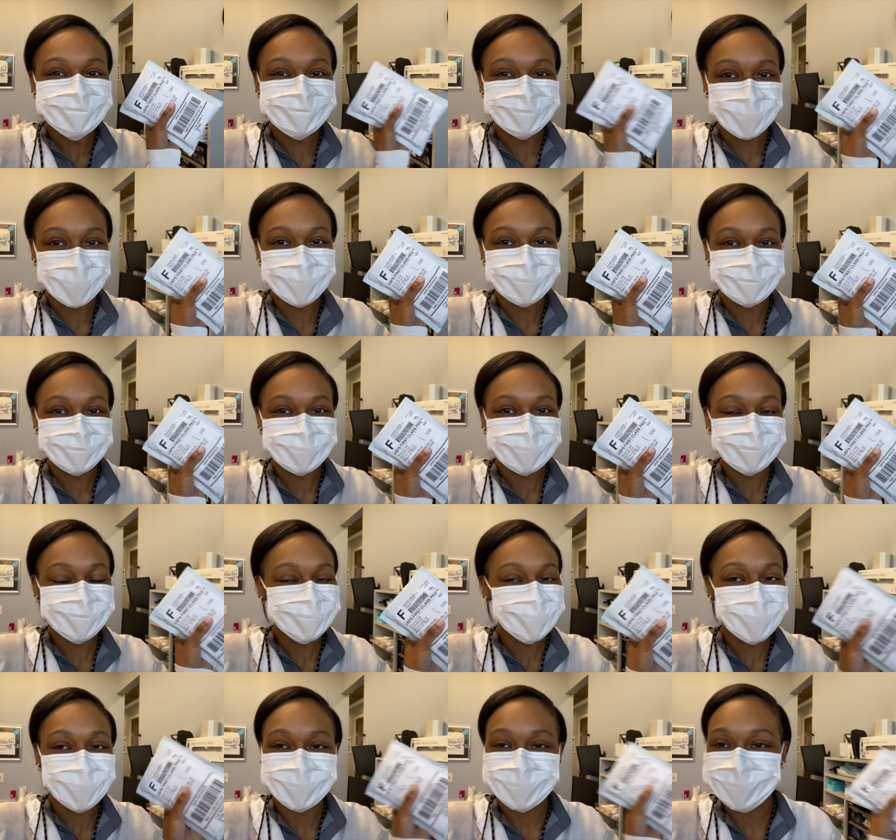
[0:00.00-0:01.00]
finally
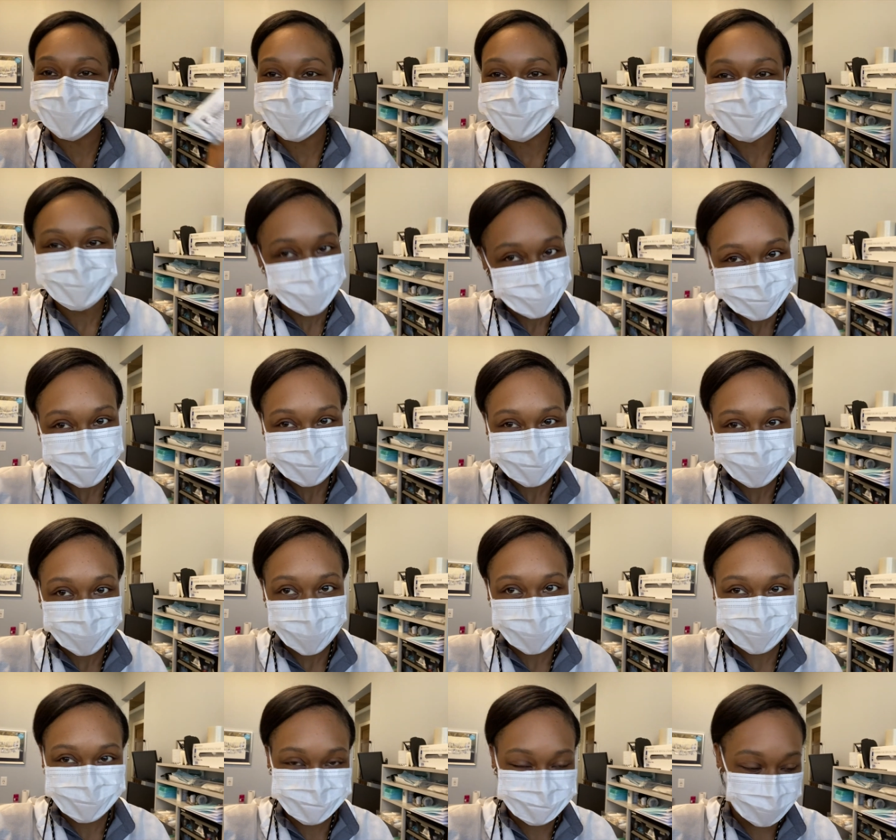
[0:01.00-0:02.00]
here. I cannot wait to try
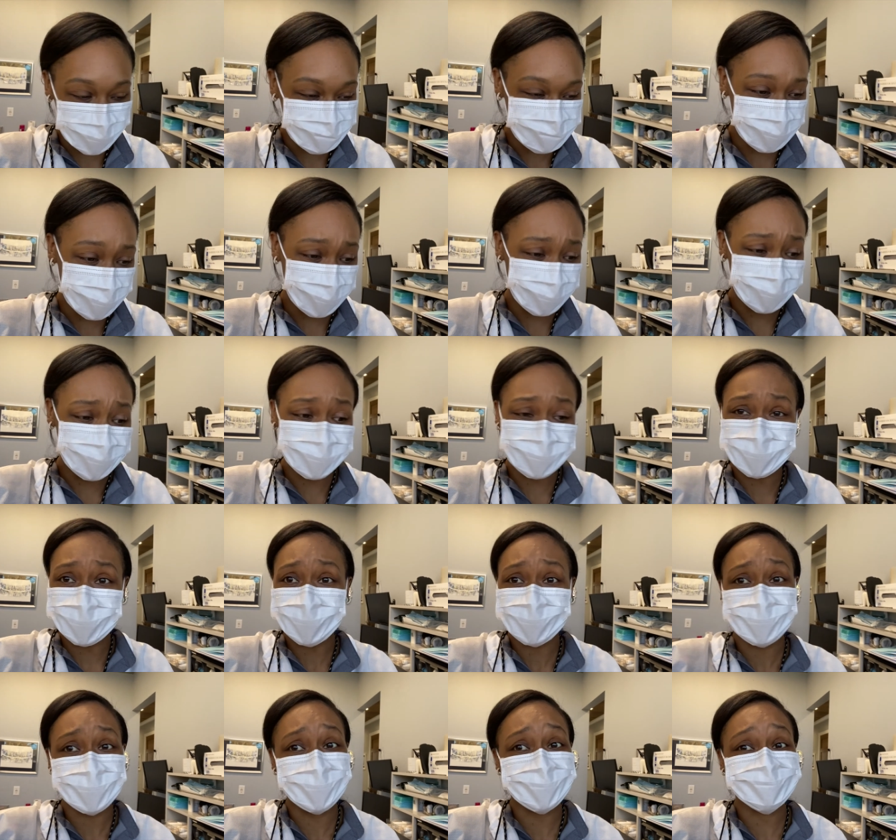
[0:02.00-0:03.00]
this baby in and I
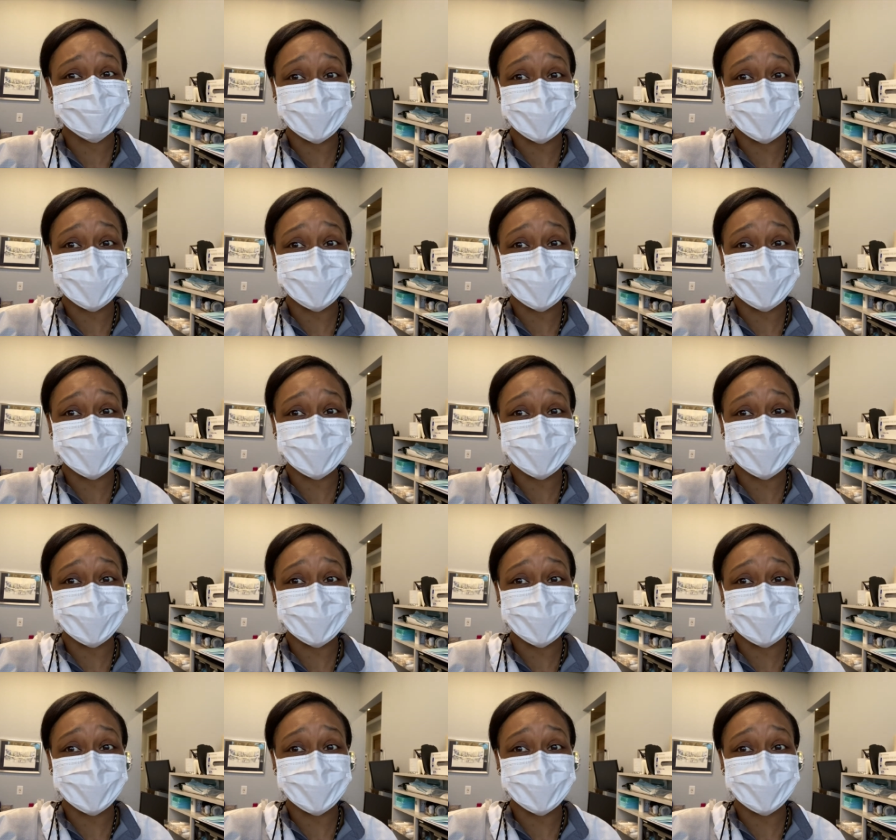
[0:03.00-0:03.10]
can't